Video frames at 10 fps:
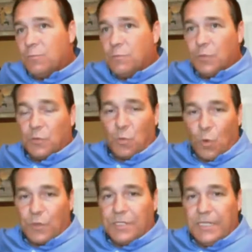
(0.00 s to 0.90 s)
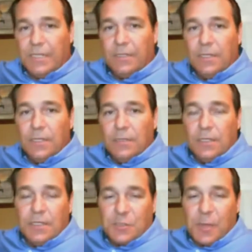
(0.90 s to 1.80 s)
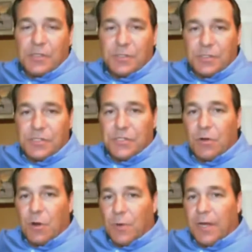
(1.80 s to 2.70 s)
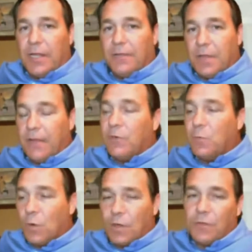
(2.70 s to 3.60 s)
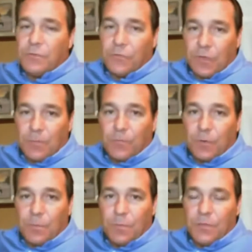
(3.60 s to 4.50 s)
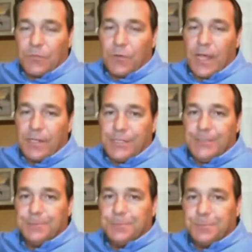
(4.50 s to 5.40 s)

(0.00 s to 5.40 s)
builder warranty inspections this year already, and every one of those has come from this strategy.